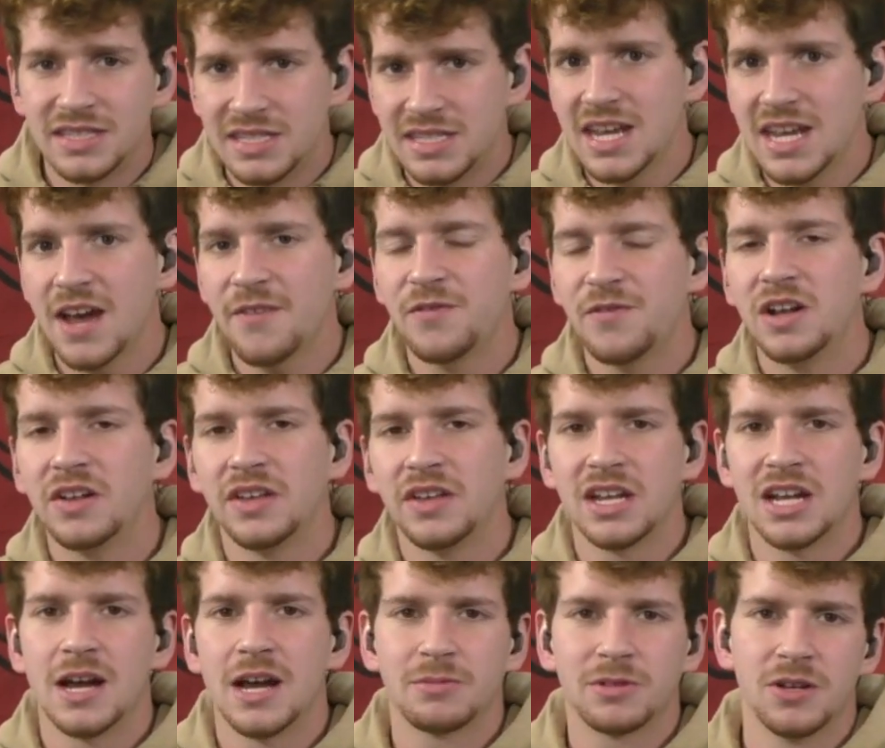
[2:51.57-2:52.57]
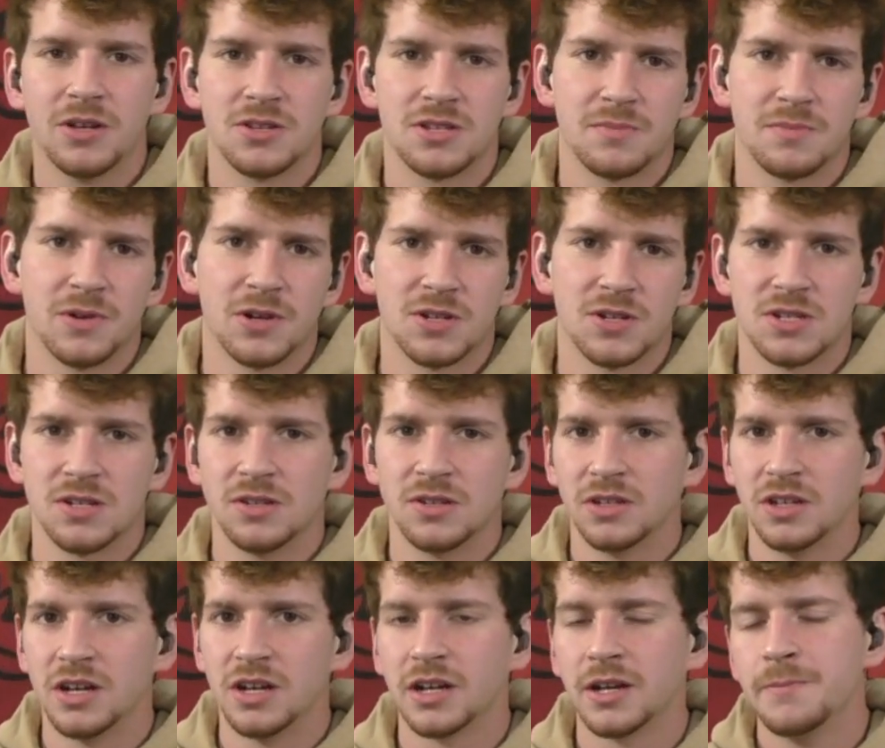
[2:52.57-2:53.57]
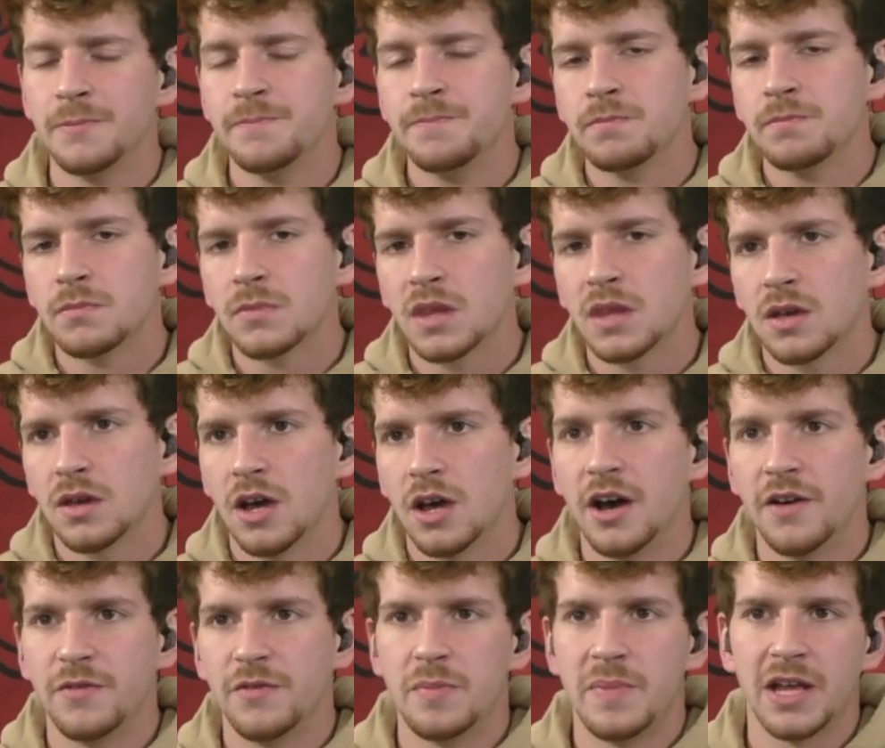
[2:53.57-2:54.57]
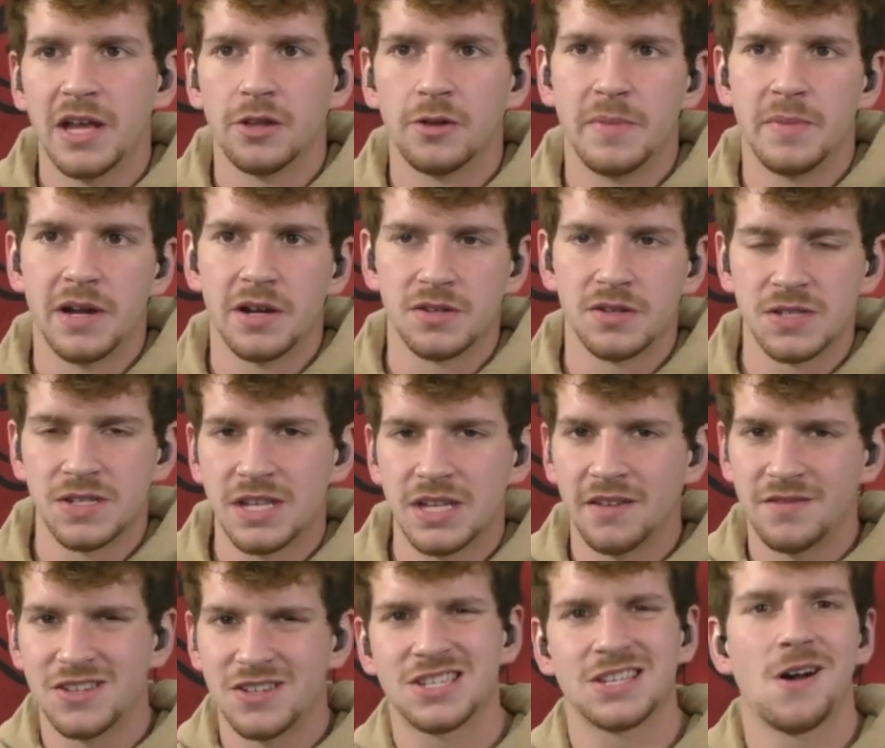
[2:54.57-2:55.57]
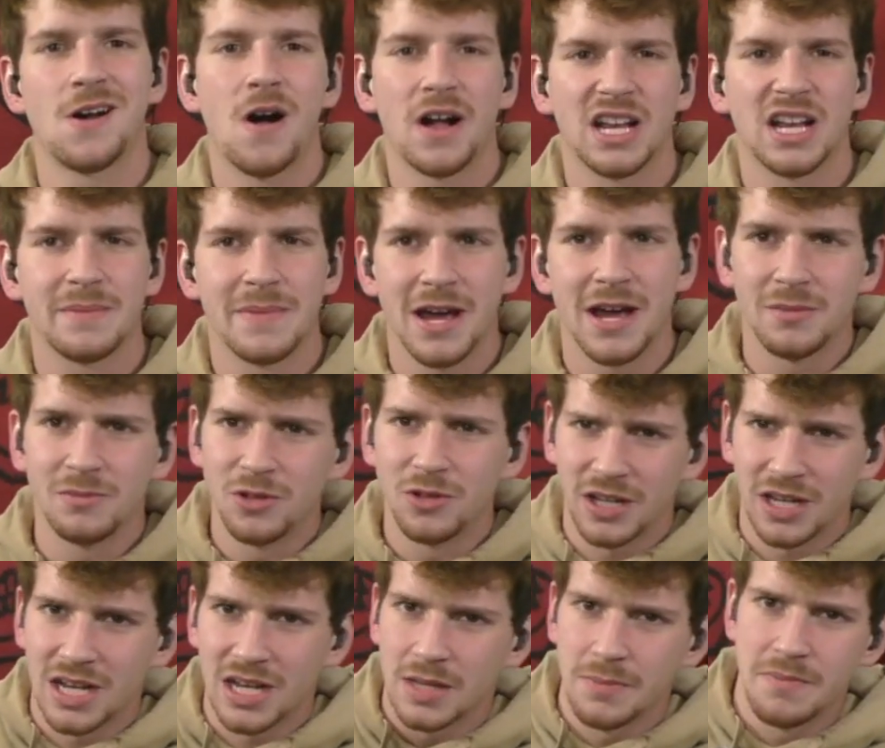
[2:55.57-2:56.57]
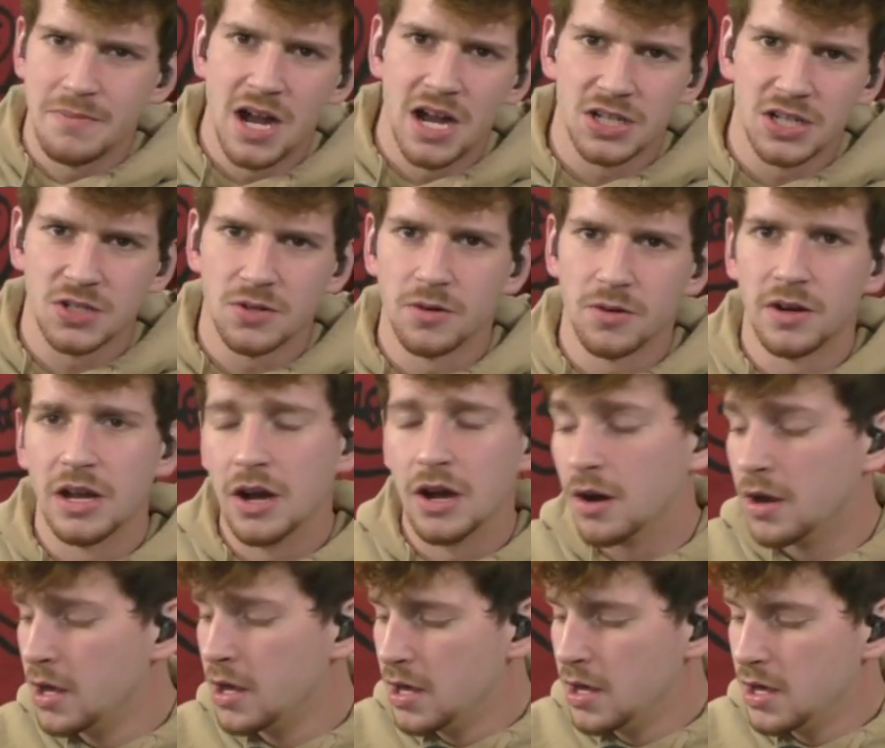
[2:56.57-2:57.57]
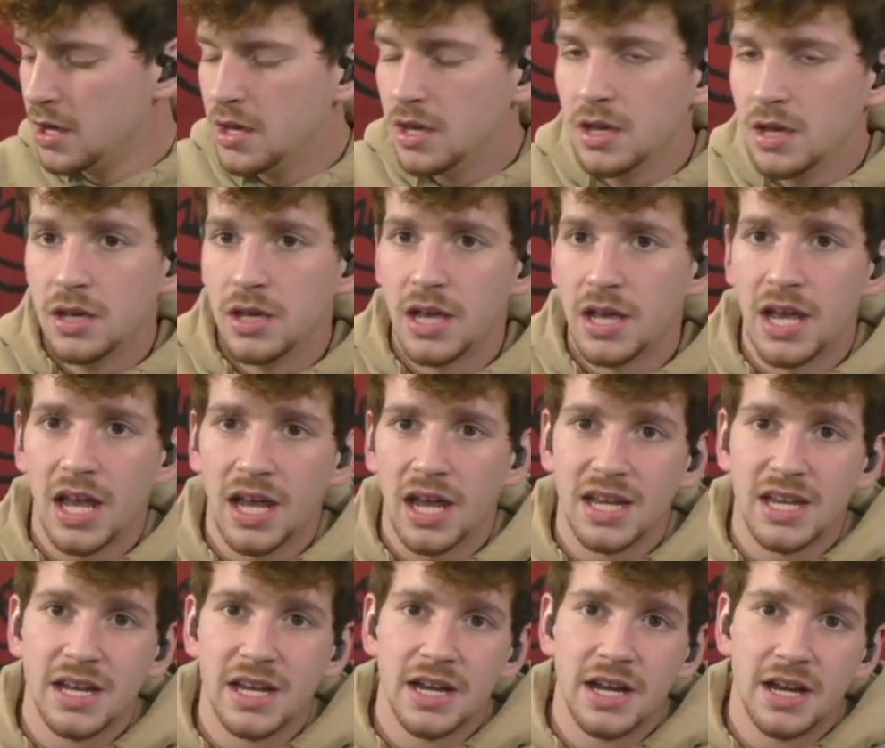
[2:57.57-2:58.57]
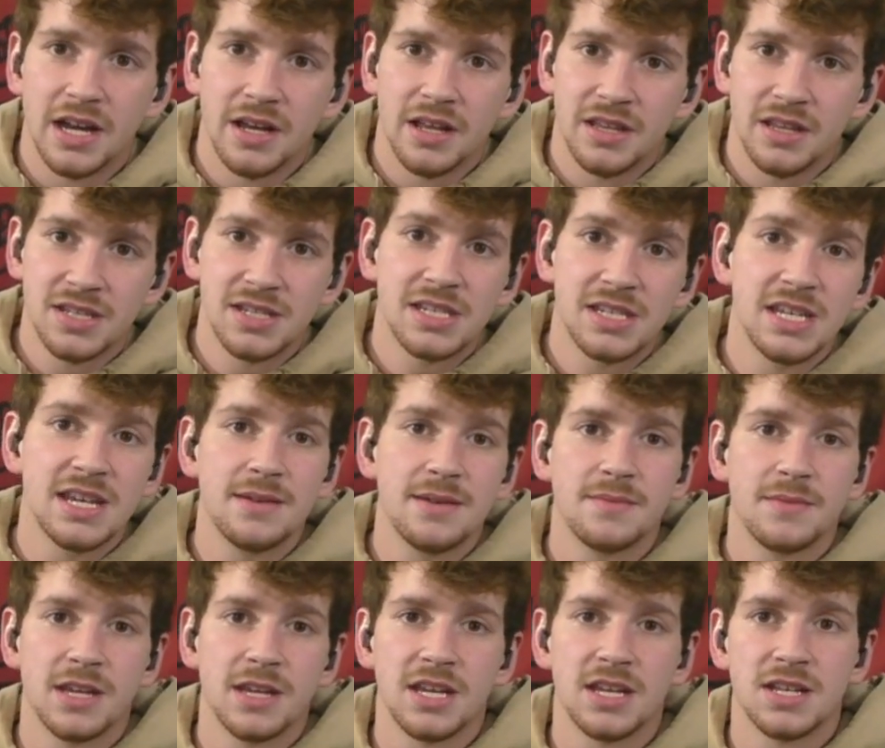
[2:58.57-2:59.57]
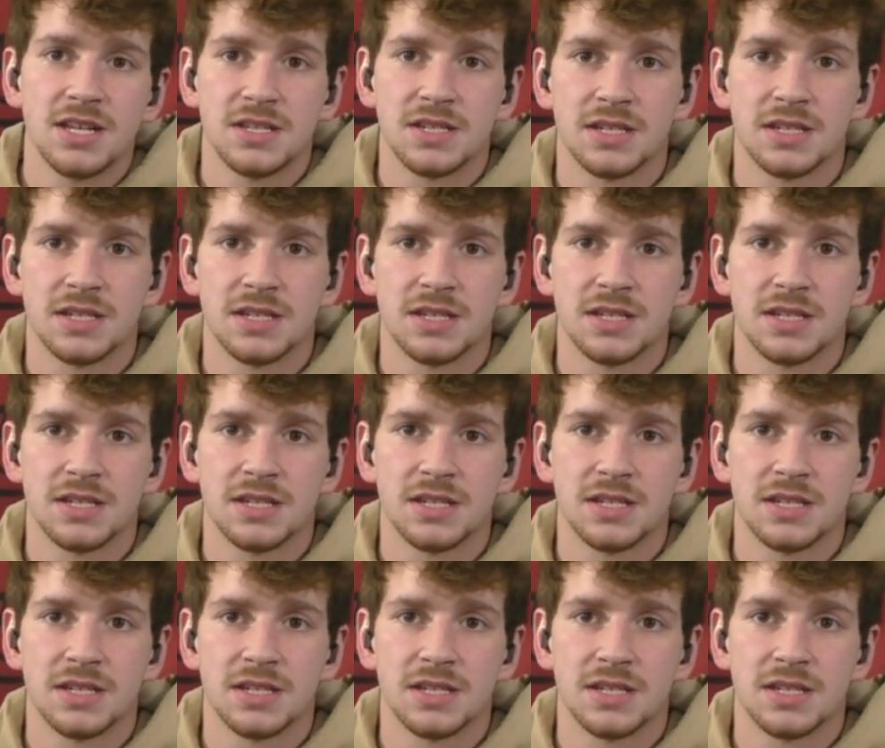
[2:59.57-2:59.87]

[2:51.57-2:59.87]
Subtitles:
definitely an up-close and personal look of the Baylor Bears instead of just talking about them, looking at the box score here. And this team is